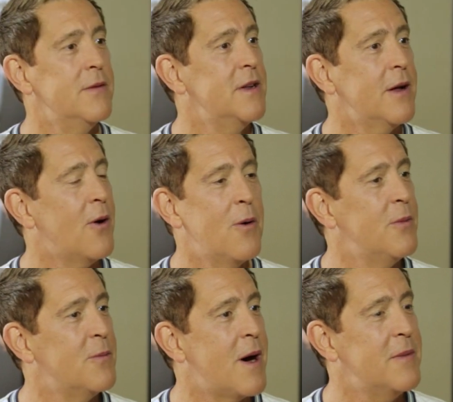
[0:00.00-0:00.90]
living at
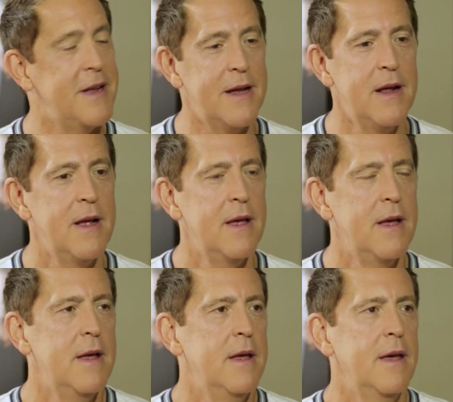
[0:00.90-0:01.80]
home with mom and dad.
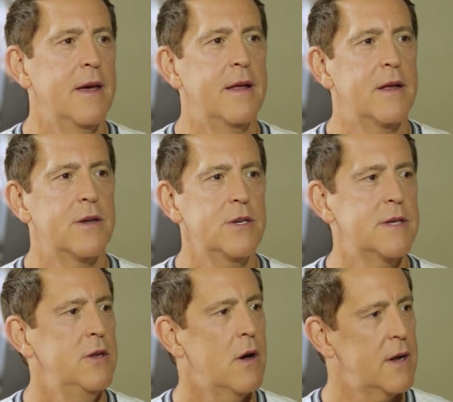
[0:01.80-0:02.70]
And uh, she
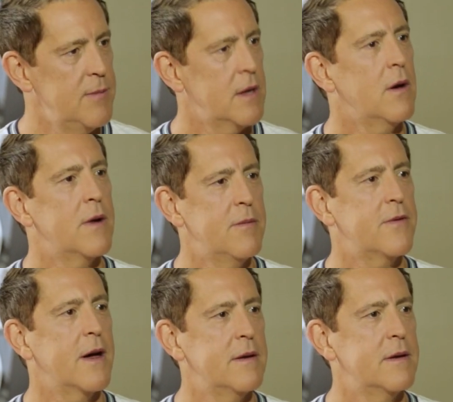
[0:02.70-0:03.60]
said, y'all leave me alone, I'm
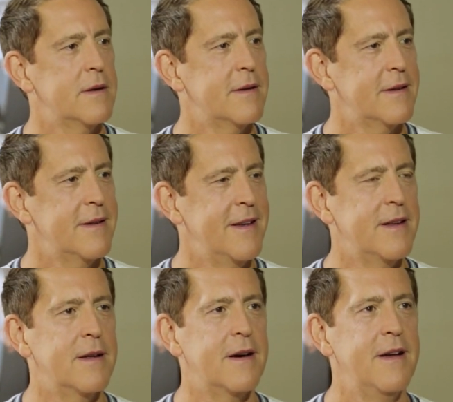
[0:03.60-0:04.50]
fine.
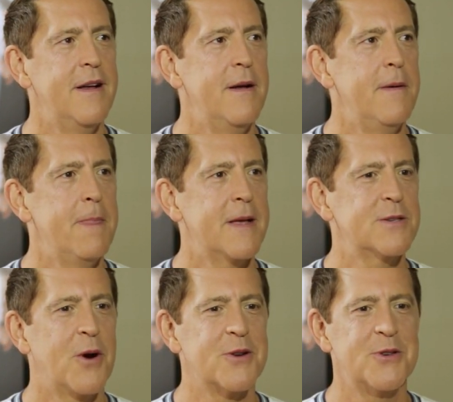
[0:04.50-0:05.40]
And uh,
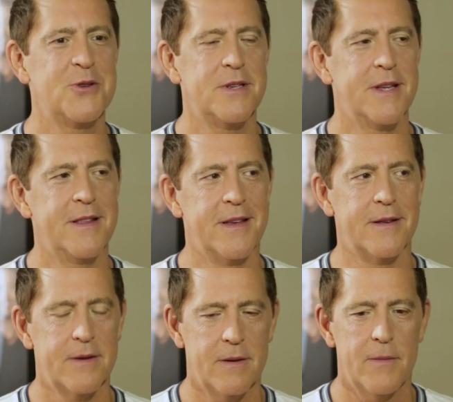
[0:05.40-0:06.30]
so her sister said
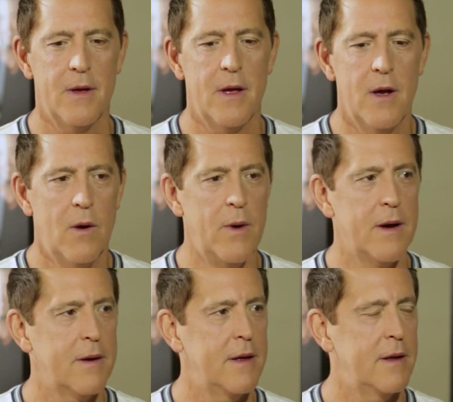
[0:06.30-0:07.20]
this,
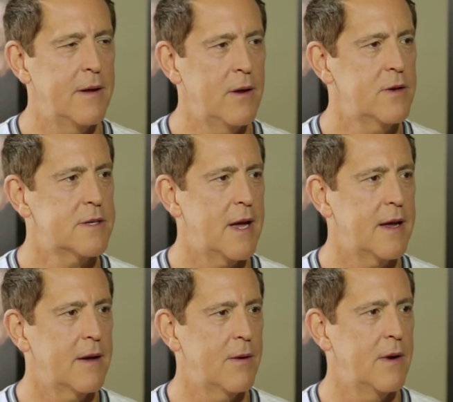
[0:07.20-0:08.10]
well, looks
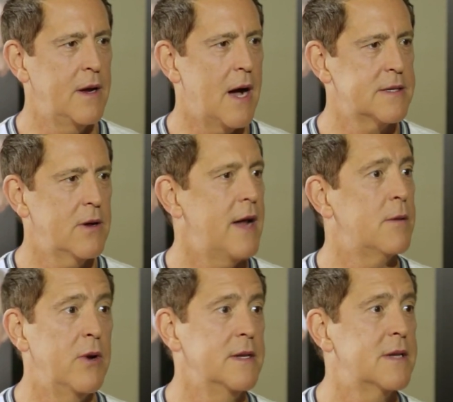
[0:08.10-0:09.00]
like God's going to have
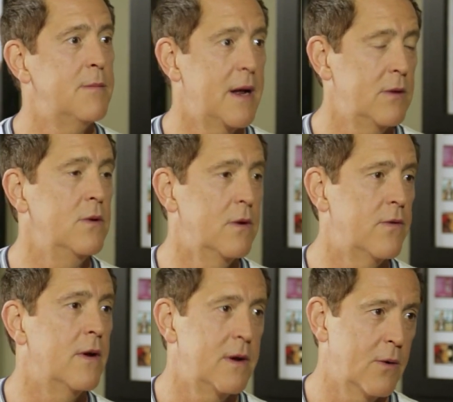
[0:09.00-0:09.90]
to bring somebody through the
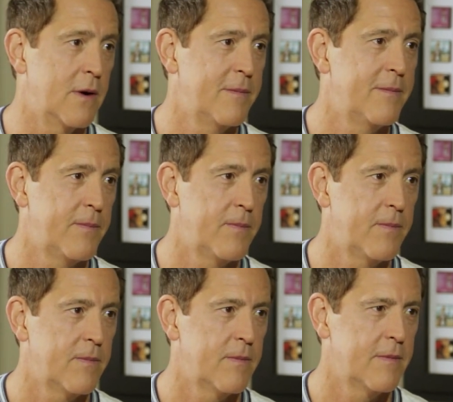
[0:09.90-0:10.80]
front door.
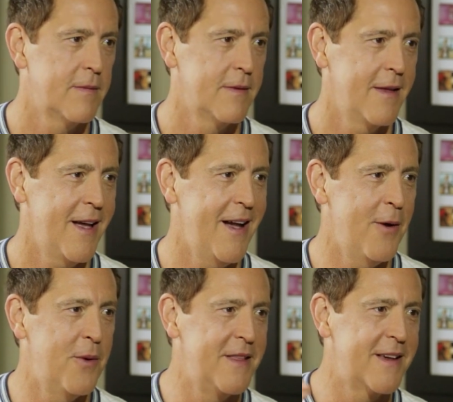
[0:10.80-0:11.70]

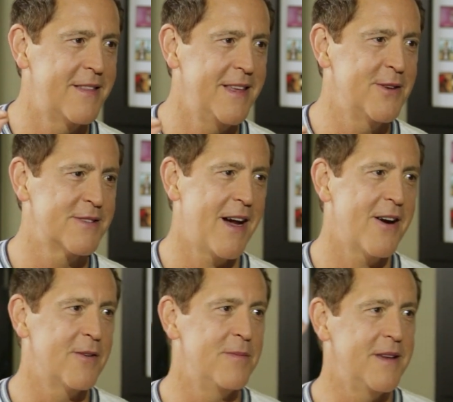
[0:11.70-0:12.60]
And when the cathedrals
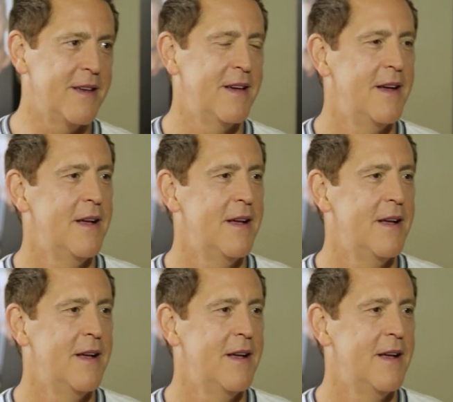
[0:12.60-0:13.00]
hired me,